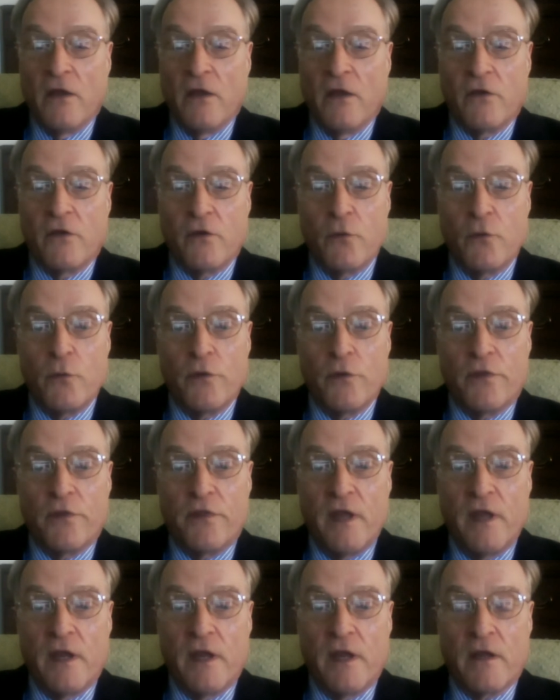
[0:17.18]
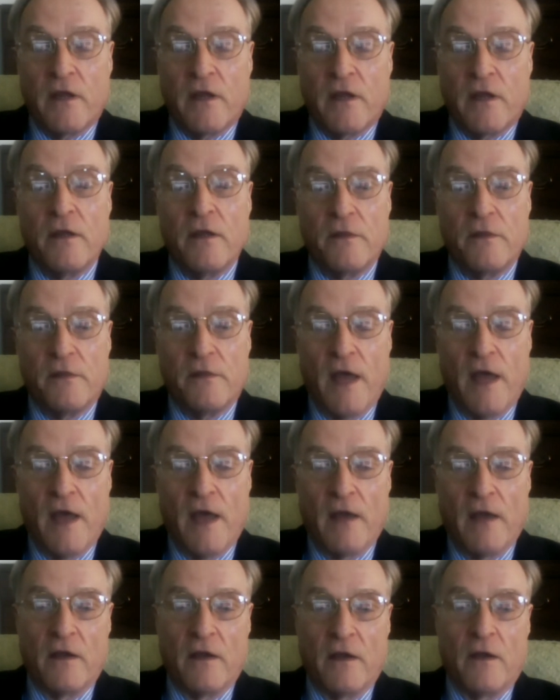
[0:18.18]
You would think
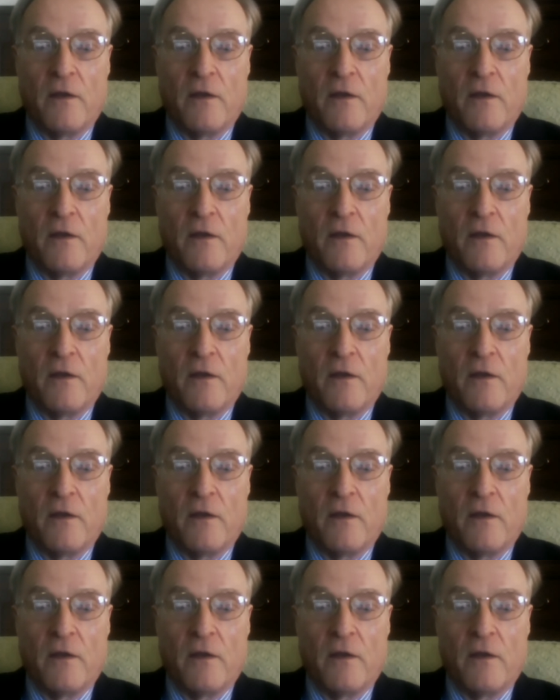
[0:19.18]
that